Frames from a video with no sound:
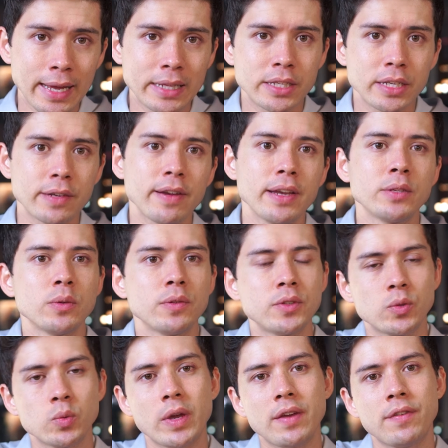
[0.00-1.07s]
integrates with
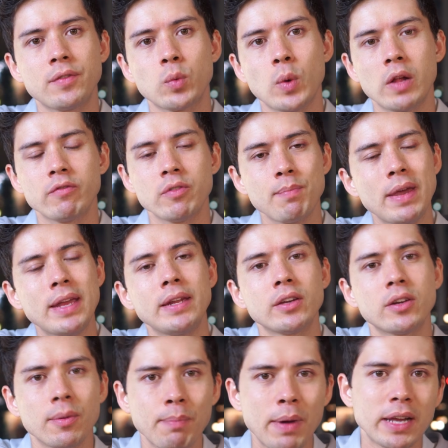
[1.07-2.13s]
Zwift while remaining
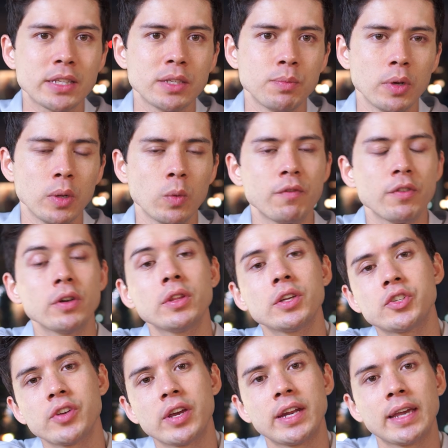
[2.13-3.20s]
compatible with other
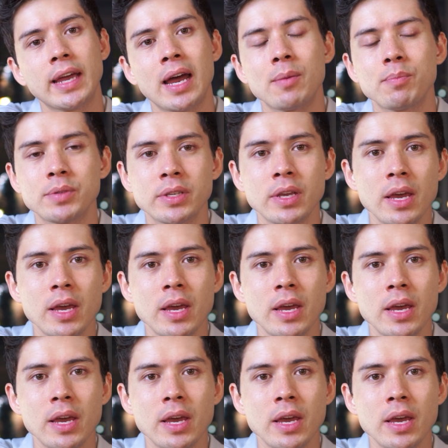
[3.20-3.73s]
training apps